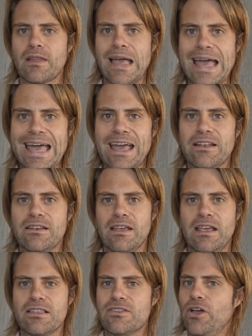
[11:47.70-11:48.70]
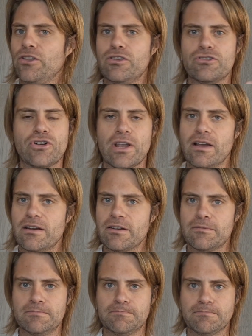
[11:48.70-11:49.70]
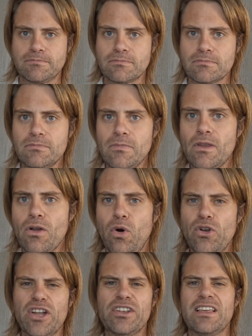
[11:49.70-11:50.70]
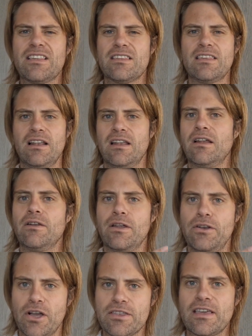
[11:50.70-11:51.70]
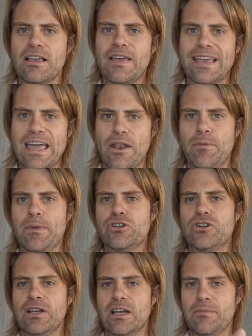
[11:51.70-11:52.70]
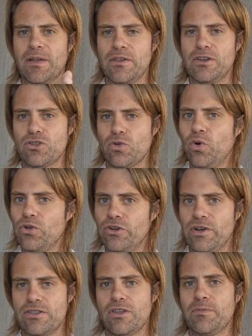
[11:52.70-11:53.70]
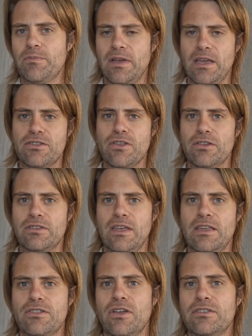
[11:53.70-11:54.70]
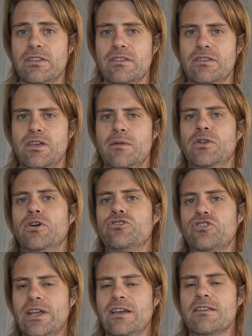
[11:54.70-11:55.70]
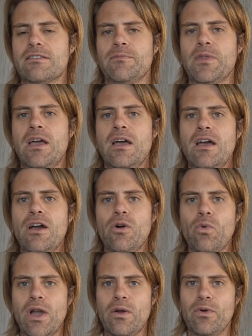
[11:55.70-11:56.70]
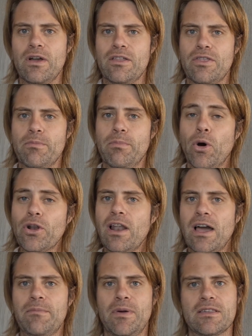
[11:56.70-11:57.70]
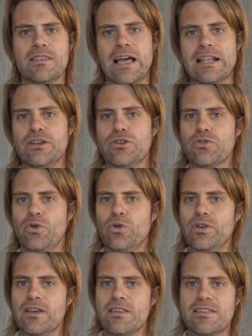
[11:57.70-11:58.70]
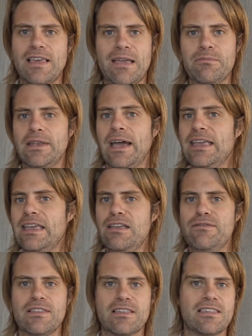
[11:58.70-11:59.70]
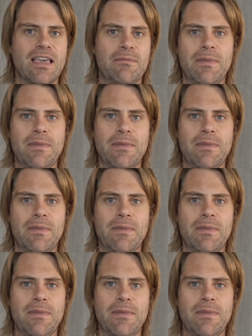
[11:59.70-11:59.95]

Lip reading: And it's not triggered, or not necessarily. I'm not saying they cannot be triggered, but the disorder is not determined on triggers. Where with borderline personality disorder, same day, even same